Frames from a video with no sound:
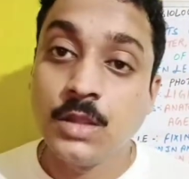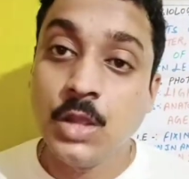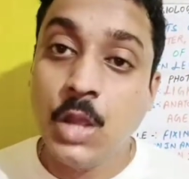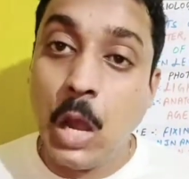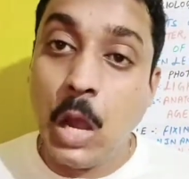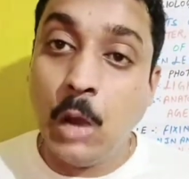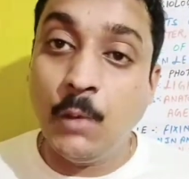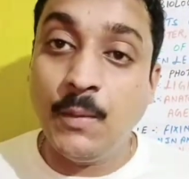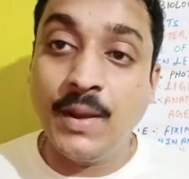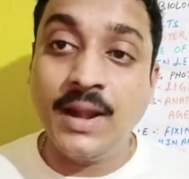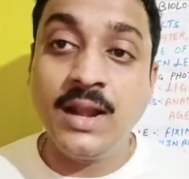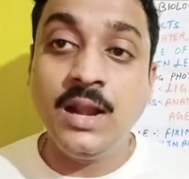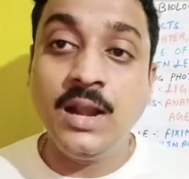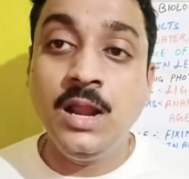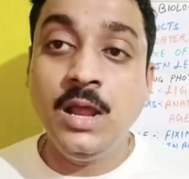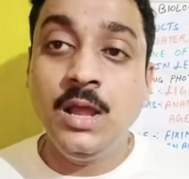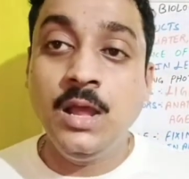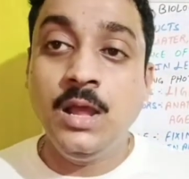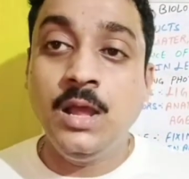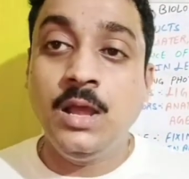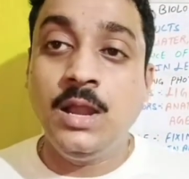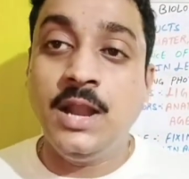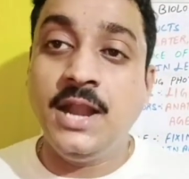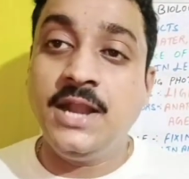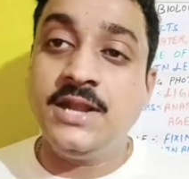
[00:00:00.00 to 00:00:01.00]
when
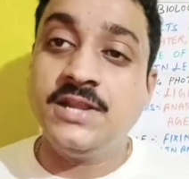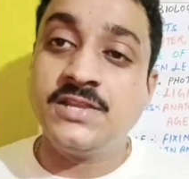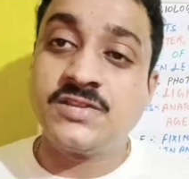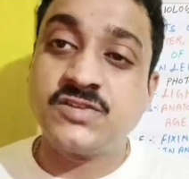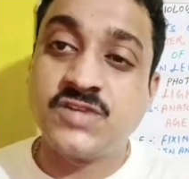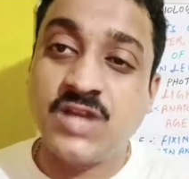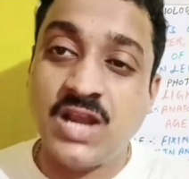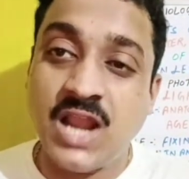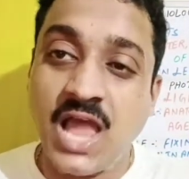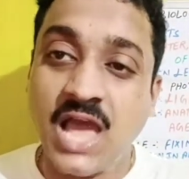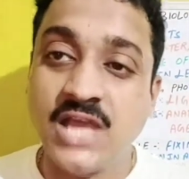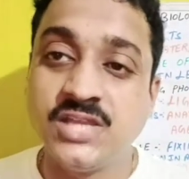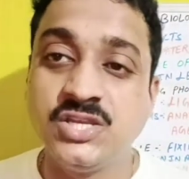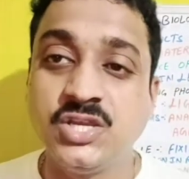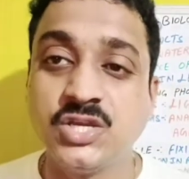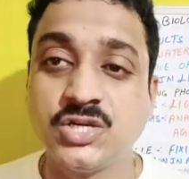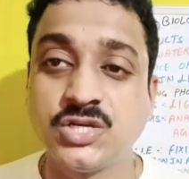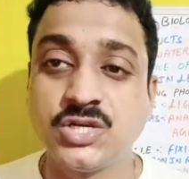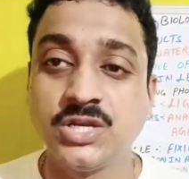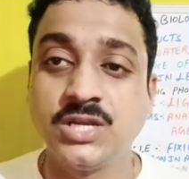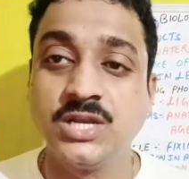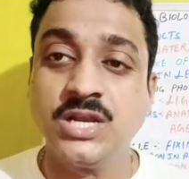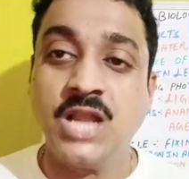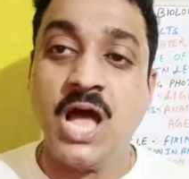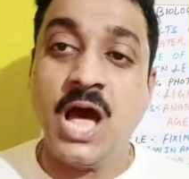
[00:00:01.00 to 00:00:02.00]

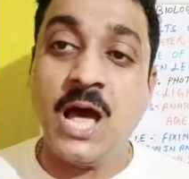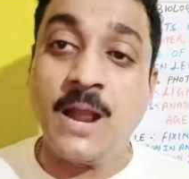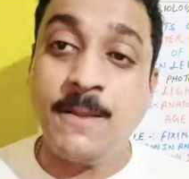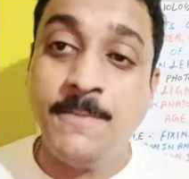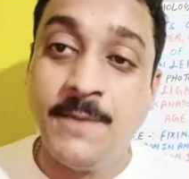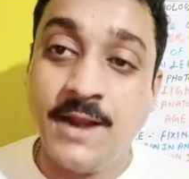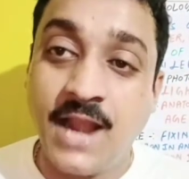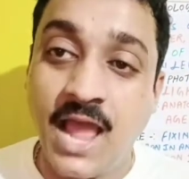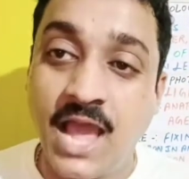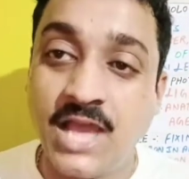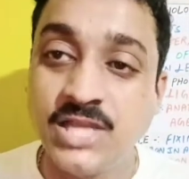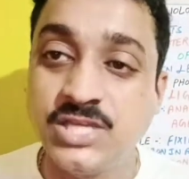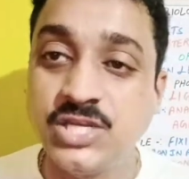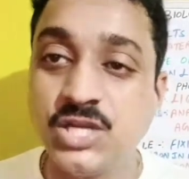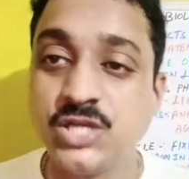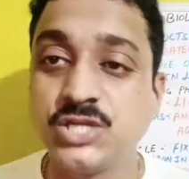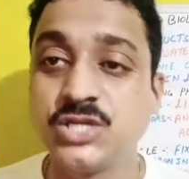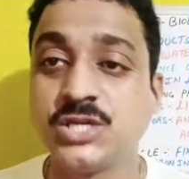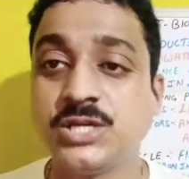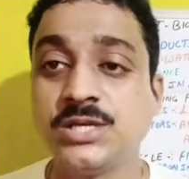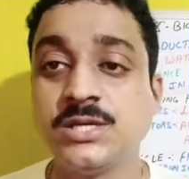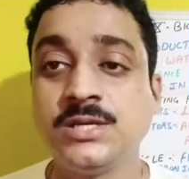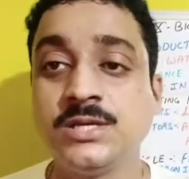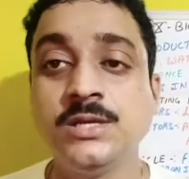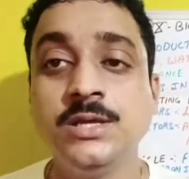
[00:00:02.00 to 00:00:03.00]
industrialization,
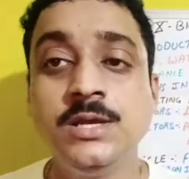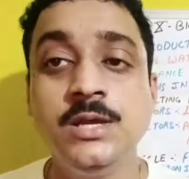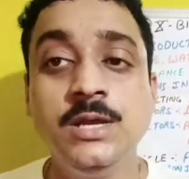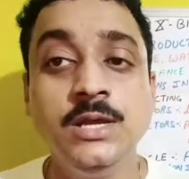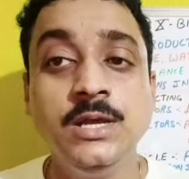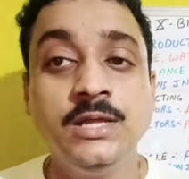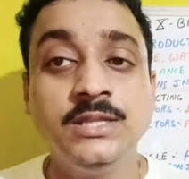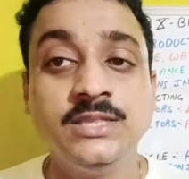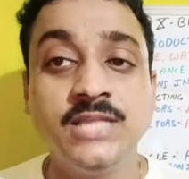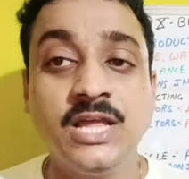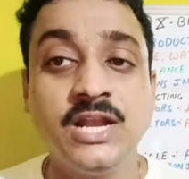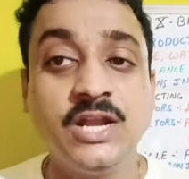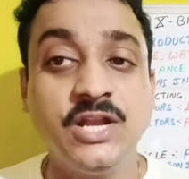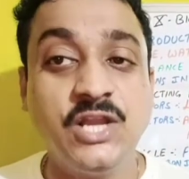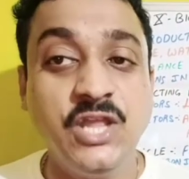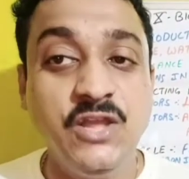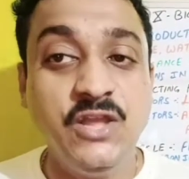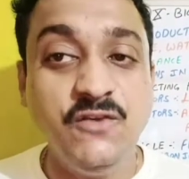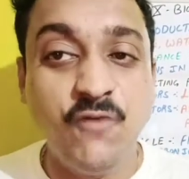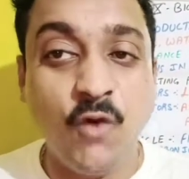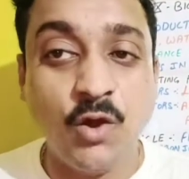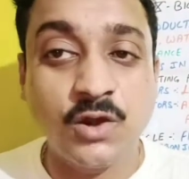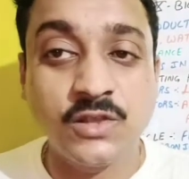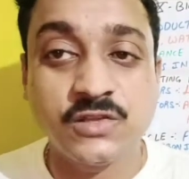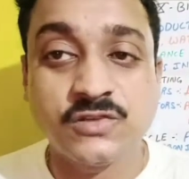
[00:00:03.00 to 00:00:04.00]
urbanization, then
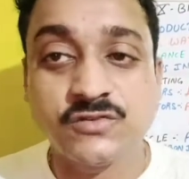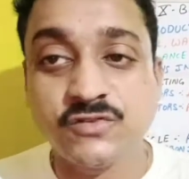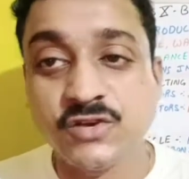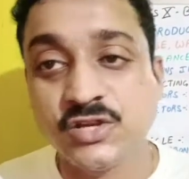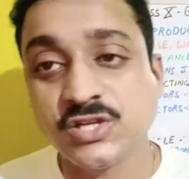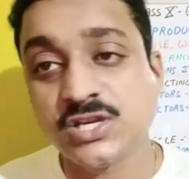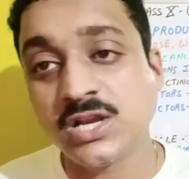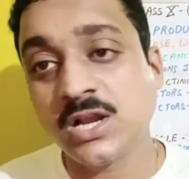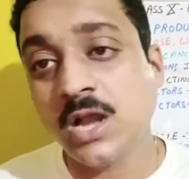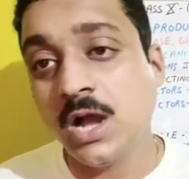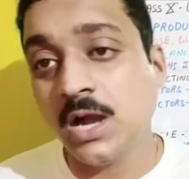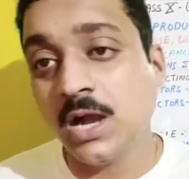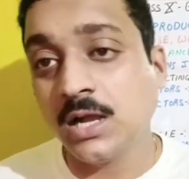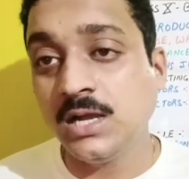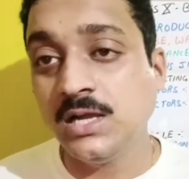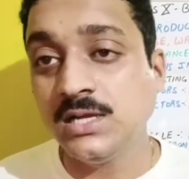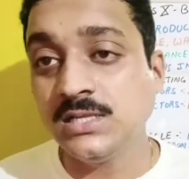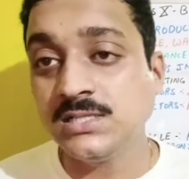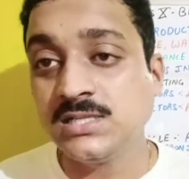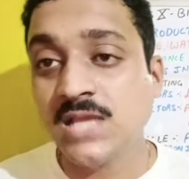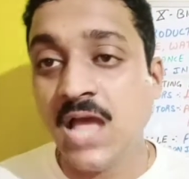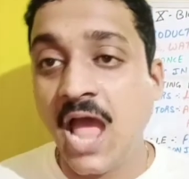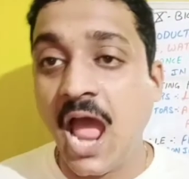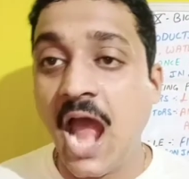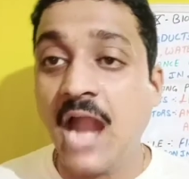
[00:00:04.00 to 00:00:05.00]
deforestation
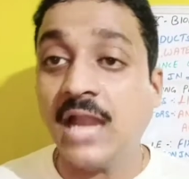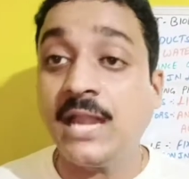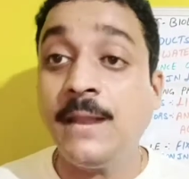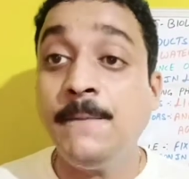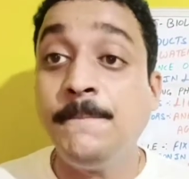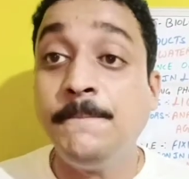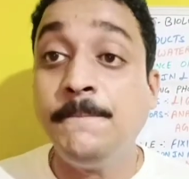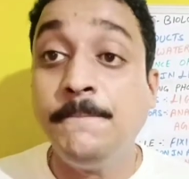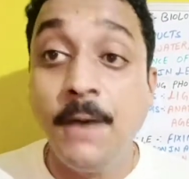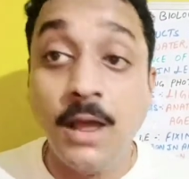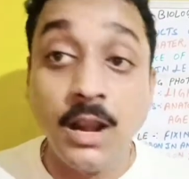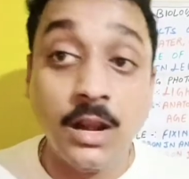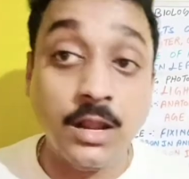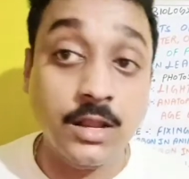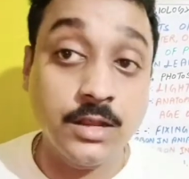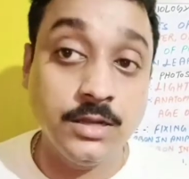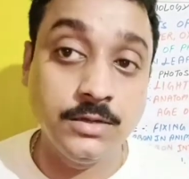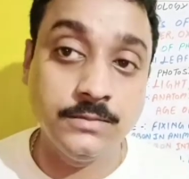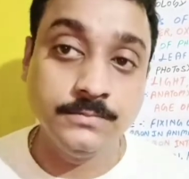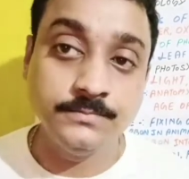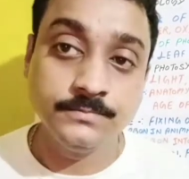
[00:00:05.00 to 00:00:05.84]
occurs at a bulk,